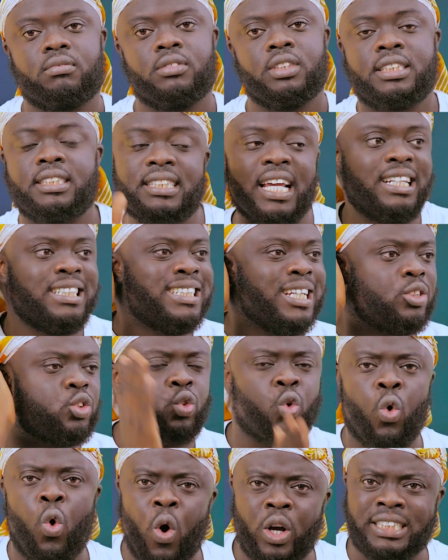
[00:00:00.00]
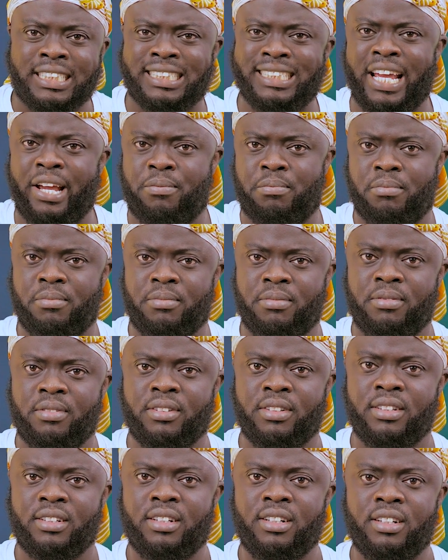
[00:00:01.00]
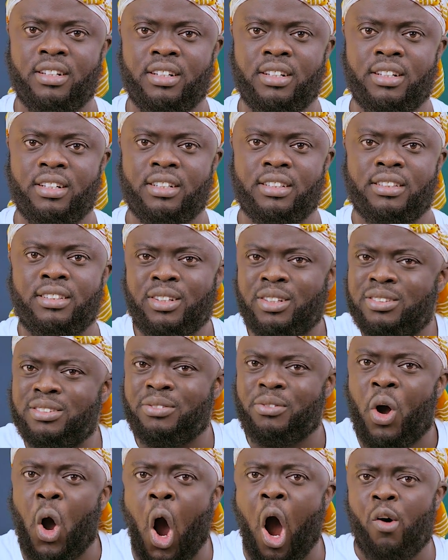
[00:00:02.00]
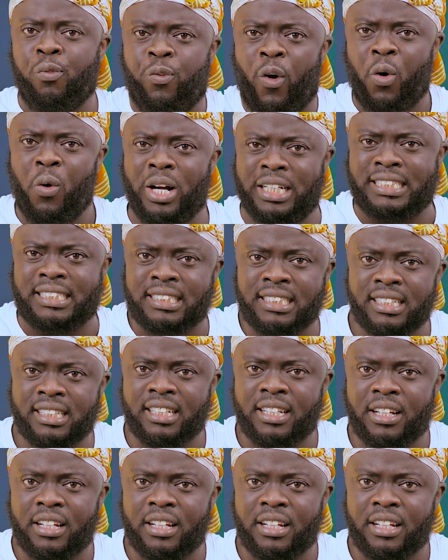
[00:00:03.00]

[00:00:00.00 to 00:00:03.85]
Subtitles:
Sunday, squash them. All for what?